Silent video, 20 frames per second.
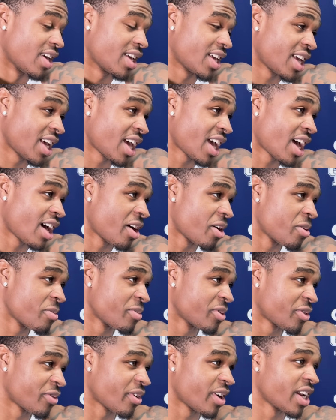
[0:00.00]
Yeah,
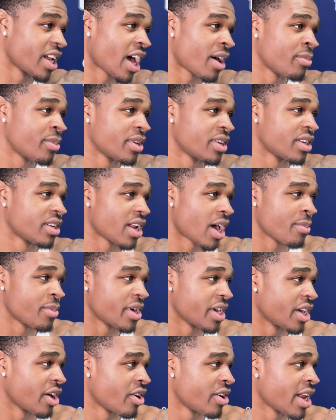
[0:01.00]
it's funny. I've been
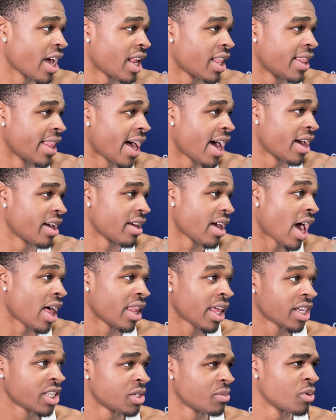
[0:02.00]
hearing that a lot. I
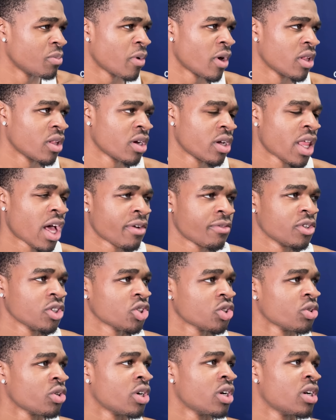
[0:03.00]
like Jimmy Butler a lot for
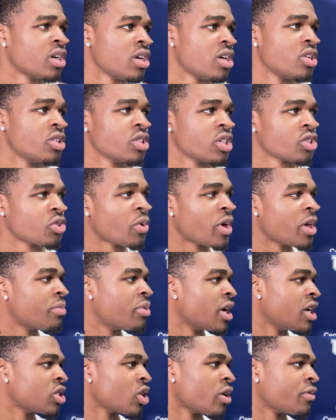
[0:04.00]
sure, just the way he
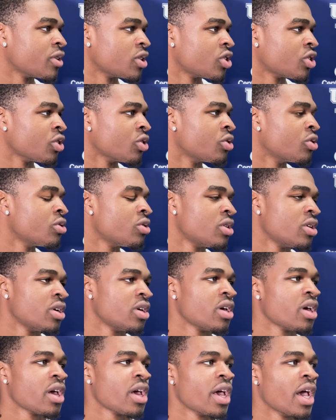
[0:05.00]
plays off of two.
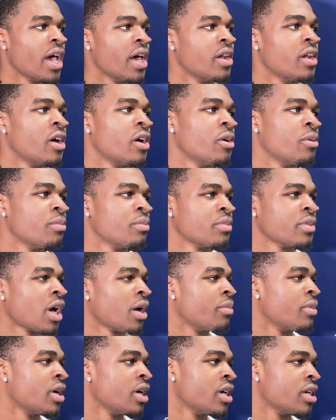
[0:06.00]
And, I
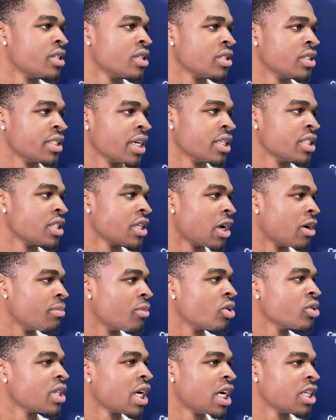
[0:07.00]
mean, his intensity on
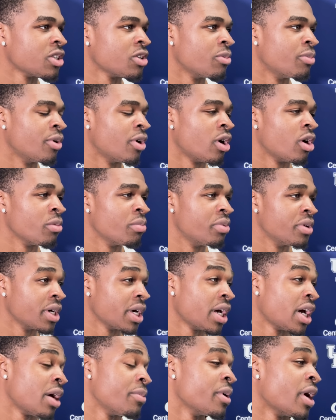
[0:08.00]
both sides of the ball. But,
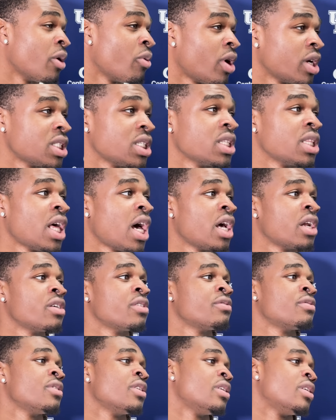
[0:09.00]
I mean, I watch a lot
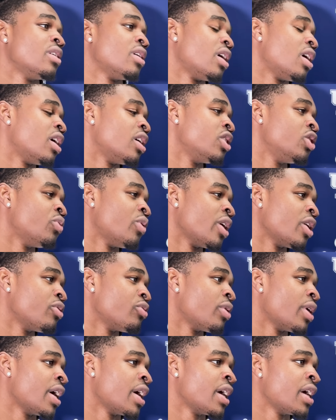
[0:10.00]
of Dwayne
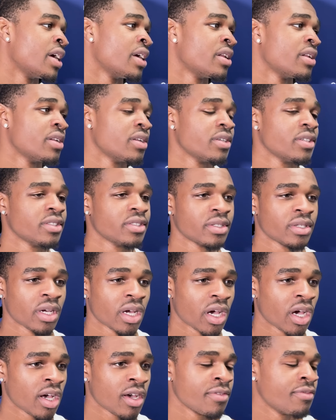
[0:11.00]
Wade,
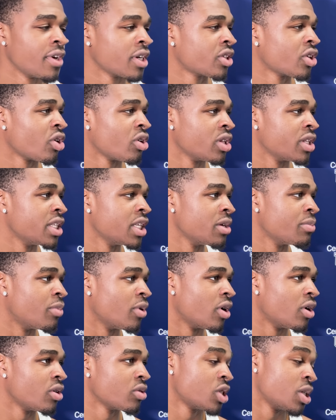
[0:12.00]
Victor
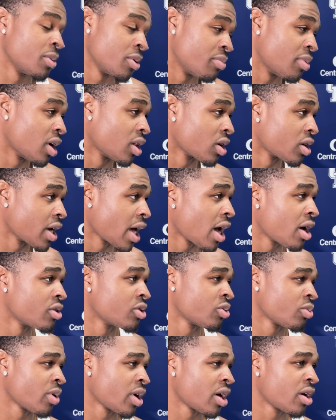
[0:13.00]
Oladipo, Jimmy Butler now
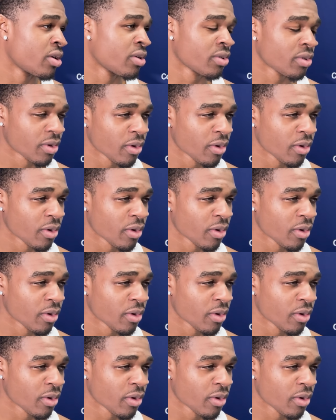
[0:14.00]
as well.